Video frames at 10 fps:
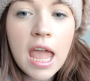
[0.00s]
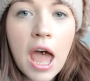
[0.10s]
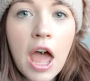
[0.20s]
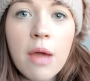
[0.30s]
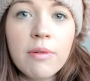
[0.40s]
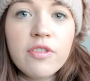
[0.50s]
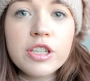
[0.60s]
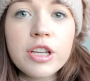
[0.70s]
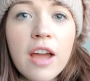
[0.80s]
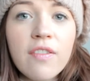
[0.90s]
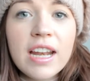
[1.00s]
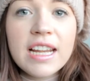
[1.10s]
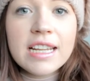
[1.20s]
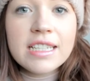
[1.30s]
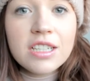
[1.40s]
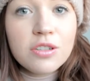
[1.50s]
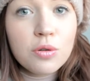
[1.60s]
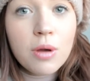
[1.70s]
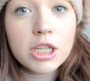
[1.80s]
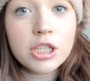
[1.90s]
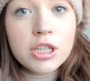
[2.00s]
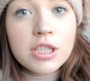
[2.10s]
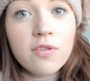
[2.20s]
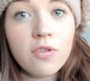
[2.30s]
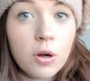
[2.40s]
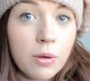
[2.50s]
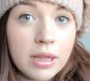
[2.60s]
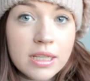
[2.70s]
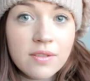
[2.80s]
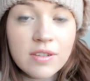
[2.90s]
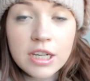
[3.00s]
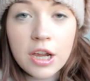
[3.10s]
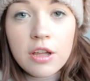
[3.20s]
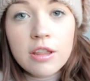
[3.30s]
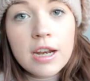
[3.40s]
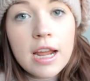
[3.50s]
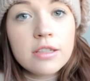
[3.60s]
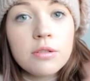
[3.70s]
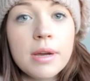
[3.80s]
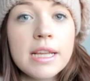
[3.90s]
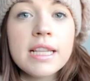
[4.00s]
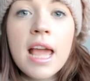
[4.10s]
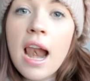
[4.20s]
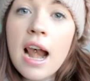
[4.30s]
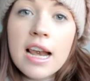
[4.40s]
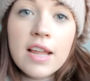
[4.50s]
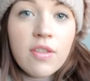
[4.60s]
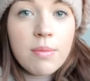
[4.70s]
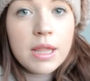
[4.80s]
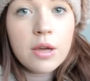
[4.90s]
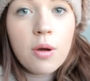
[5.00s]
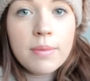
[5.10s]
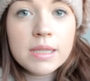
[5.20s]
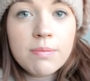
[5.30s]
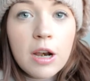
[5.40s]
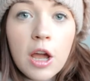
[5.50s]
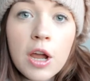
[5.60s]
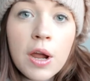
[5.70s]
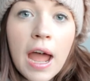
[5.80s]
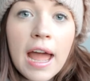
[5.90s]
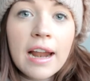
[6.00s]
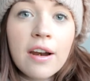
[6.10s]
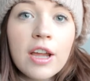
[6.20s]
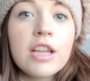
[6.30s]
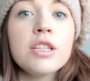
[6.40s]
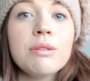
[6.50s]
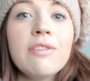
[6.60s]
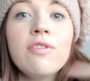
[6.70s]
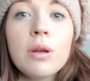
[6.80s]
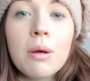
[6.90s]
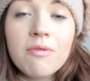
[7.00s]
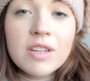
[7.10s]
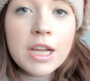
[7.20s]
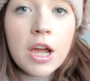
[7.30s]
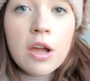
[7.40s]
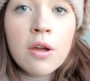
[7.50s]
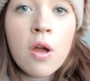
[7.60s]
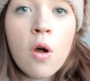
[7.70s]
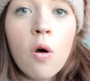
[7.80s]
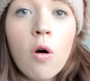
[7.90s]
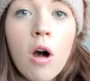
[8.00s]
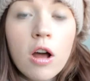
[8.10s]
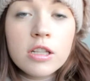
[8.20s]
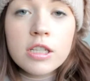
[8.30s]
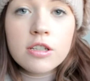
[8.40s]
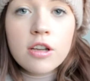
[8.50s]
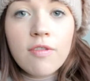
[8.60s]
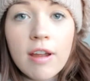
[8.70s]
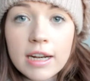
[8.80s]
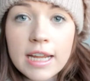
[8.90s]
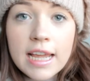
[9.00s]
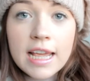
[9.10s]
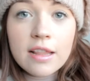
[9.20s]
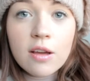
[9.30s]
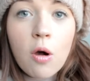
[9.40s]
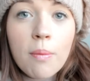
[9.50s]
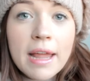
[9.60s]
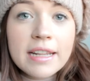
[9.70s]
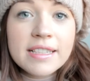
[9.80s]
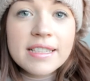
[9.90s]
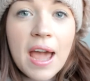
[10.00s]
If you do have any additional questions following this video, then as always leave them in the comments below and I can do a follow-up video or answer you directly in the comments.